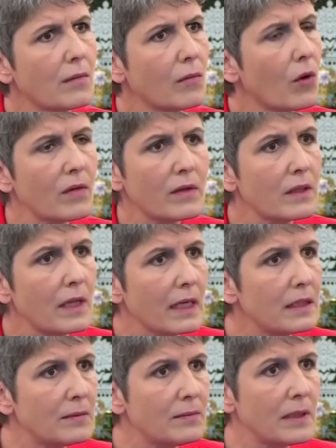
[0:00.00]
More than
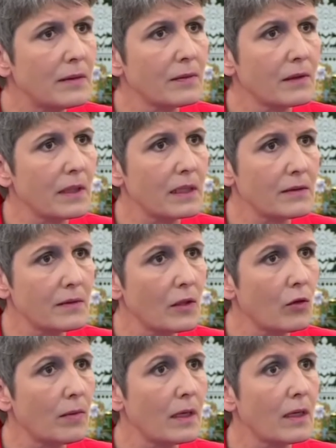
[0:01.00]
90 people, as we
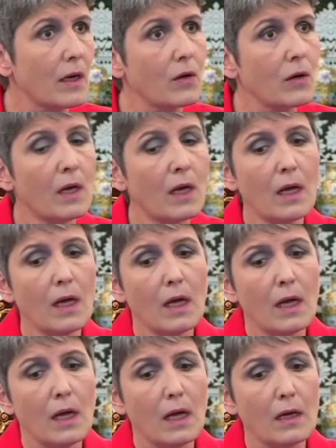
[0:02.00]
know by now,
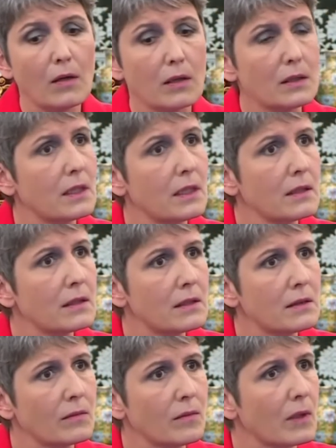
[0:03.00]
got killed.
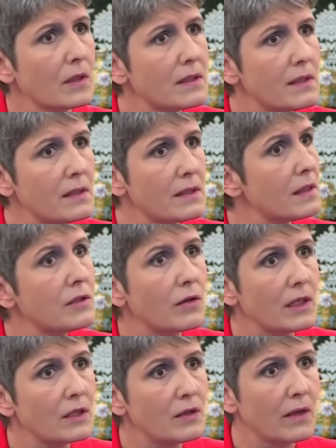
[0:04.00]
What is the
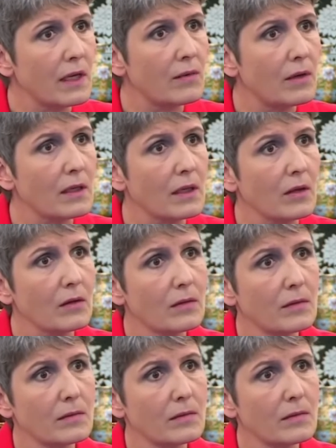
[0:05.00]
situation there right now?